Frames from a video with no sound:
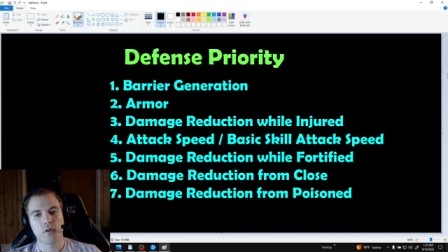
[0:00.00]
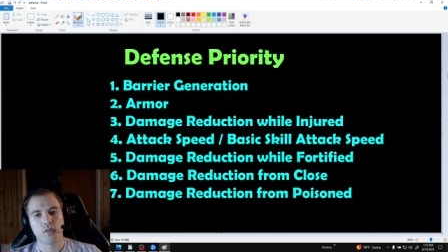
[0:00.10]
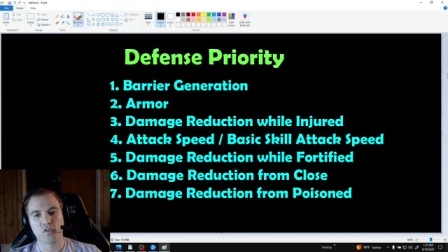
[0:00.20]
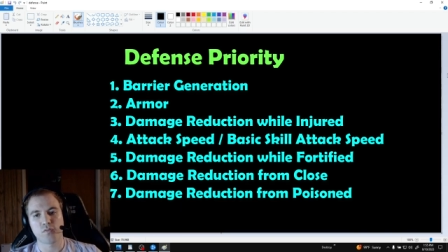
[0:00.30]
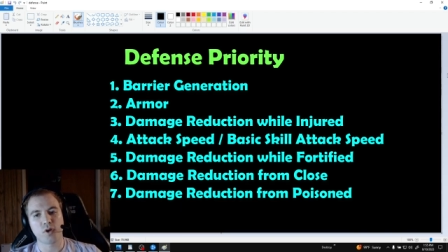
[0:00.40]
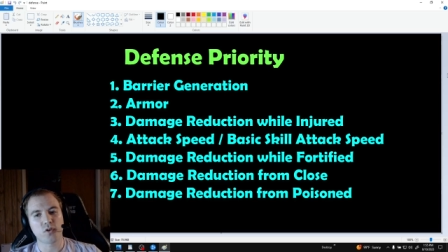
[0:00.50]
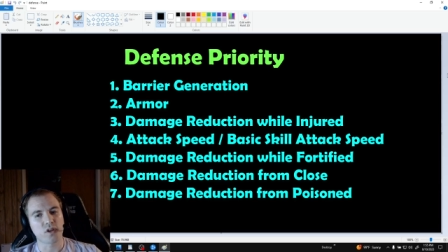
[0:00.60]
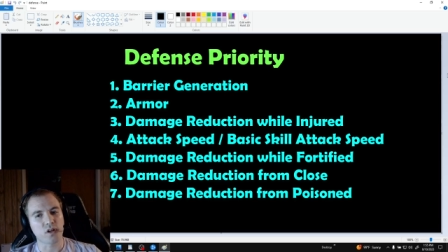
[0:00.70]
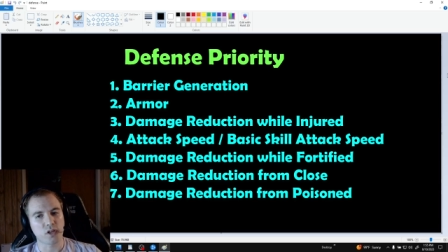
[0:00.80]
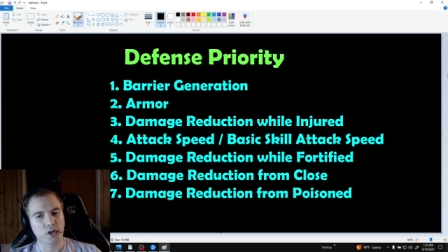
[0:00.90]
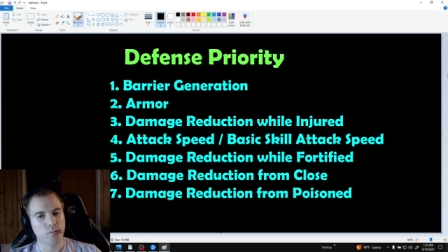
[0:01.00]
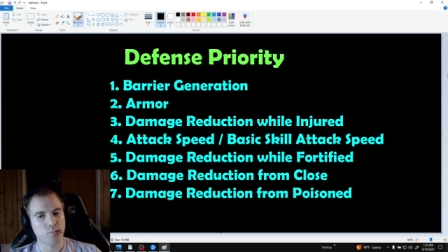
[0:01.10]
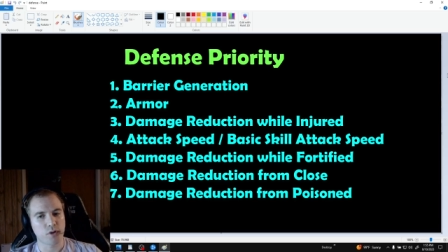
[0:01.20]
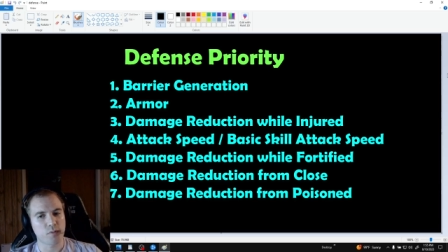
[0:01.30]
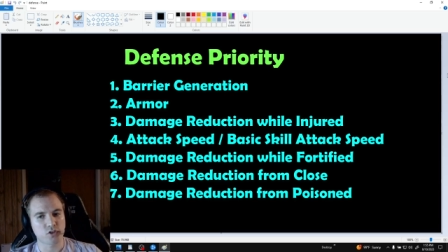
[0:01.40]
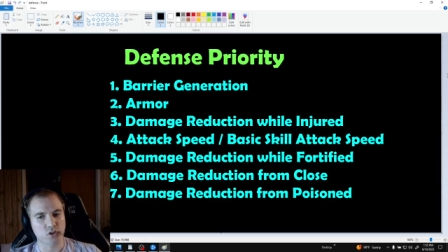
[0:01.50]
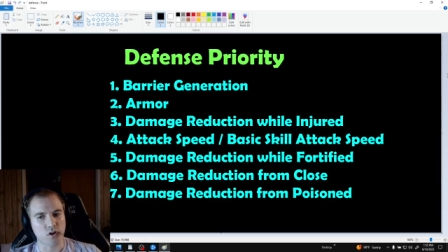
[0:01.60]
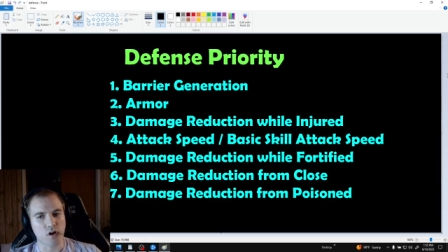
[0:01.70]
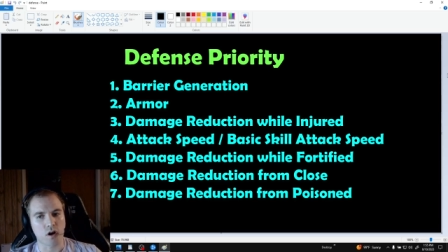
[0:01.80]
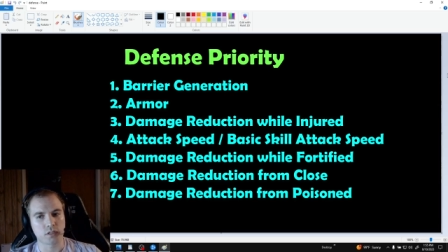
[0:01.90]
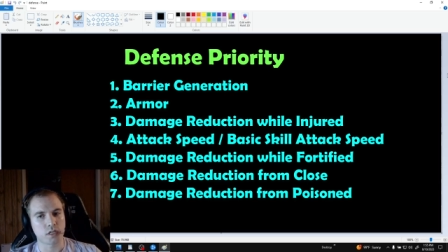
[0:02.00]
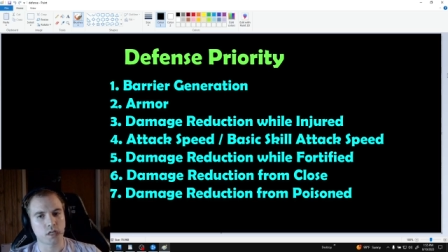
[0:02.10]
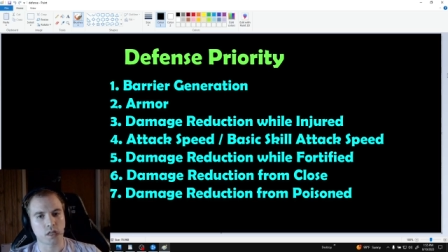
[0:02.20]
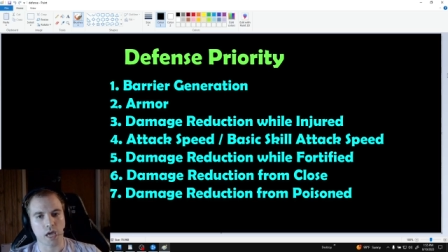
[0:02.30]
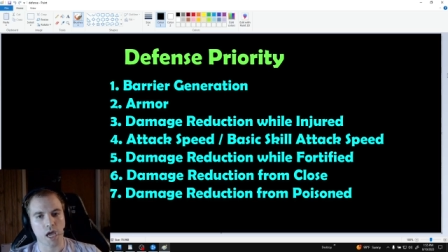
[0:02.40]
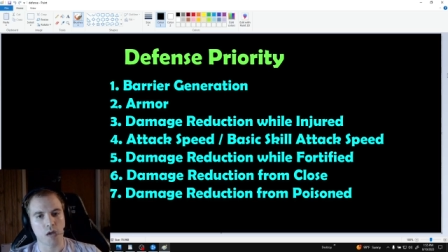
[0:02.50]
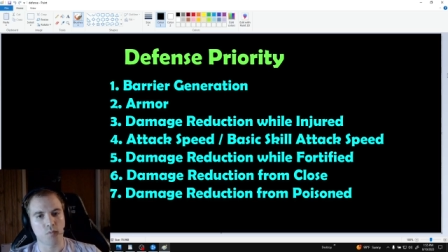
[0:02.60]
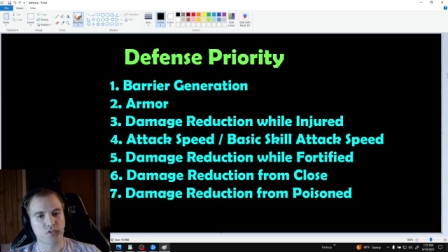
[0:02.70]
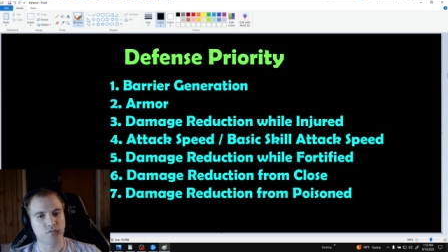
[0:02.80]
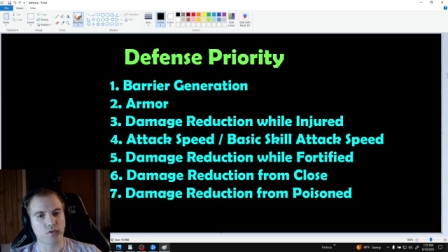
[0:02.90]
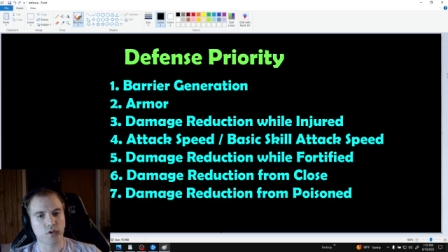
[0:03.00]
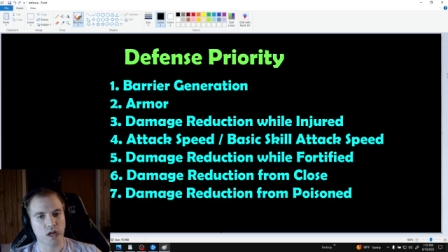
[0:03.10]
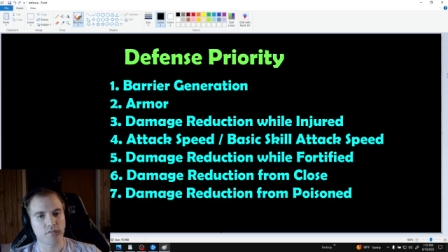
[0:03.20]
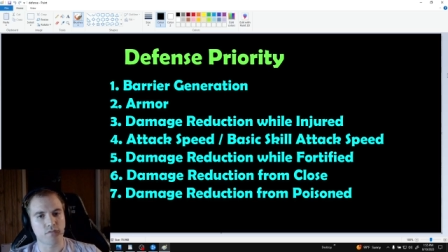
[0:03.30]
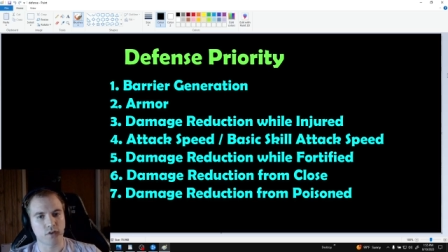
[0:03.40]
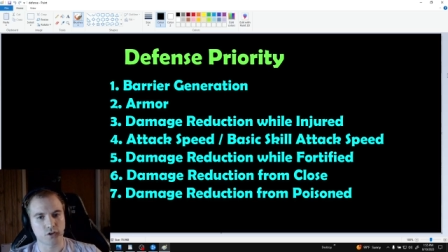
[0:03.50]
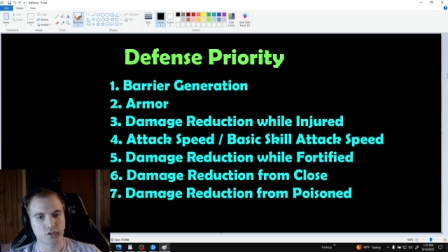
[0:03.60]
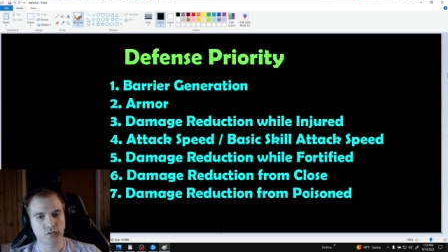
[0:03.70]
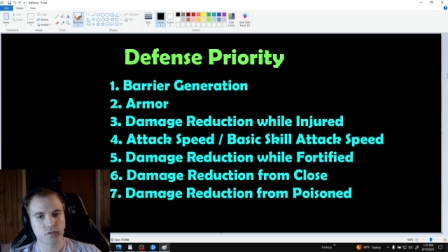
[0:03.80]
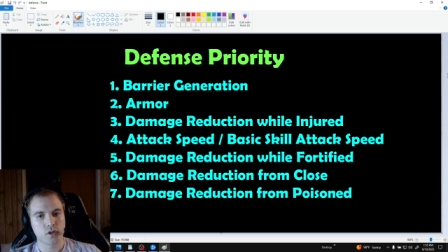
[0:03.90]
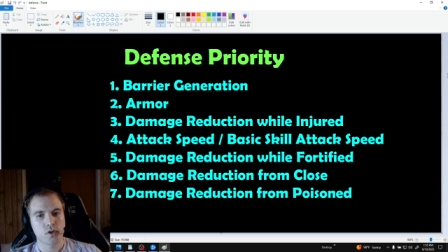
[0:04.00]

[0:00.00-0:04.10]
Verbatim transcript: This build can clear pretty much all content in the game with the full life version,